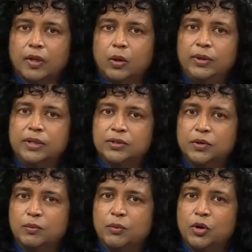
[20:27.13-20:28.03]
We'll
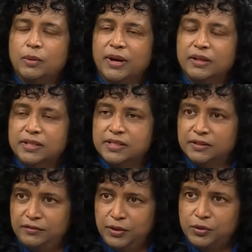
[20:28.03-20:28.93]
talk more about this
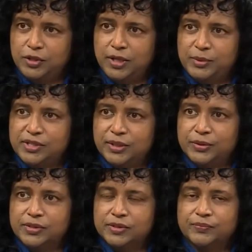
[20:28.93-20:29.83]
in future
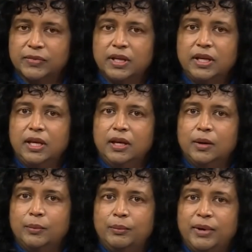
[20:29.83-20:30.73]
episodes.
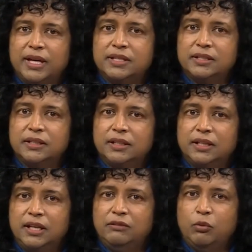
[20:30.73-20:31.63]
But
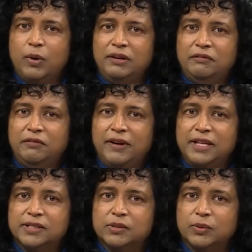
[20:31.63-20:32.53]
if one
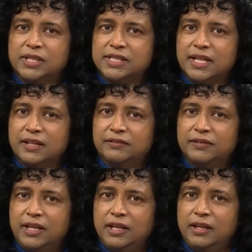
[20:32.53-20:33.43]
finds oneself
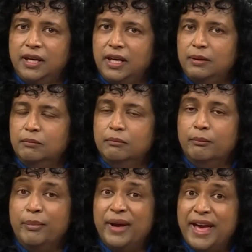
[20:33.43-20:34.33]
in a
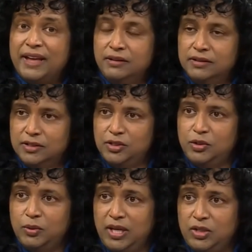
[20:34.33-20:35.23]
bad
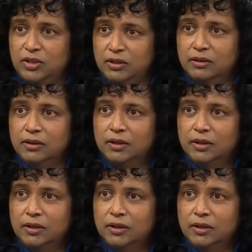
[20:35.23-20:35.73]
situation,